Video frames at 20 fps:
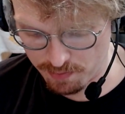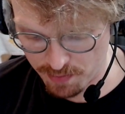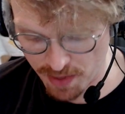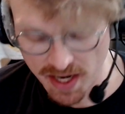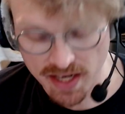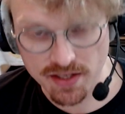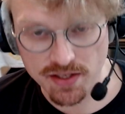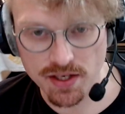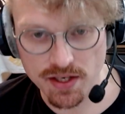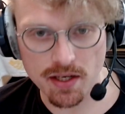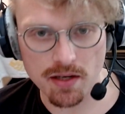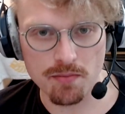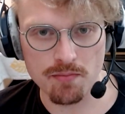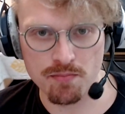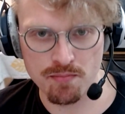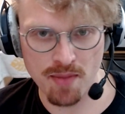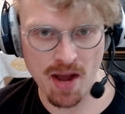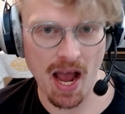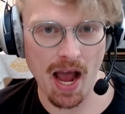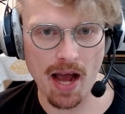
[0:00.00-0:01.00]
basic
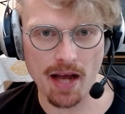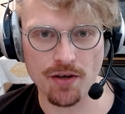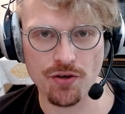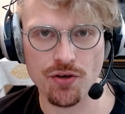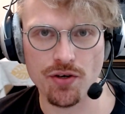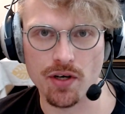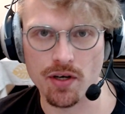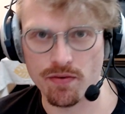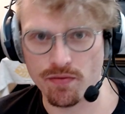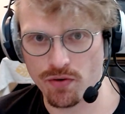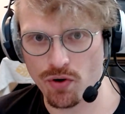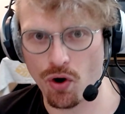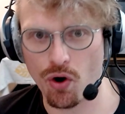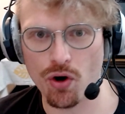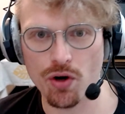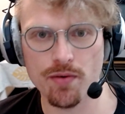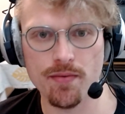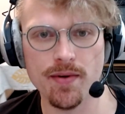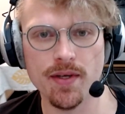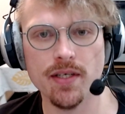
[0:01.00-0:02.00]
batch of
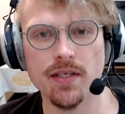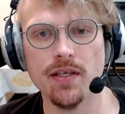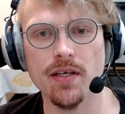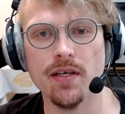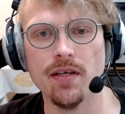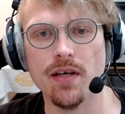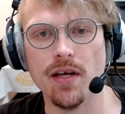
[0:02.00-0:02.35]
carbon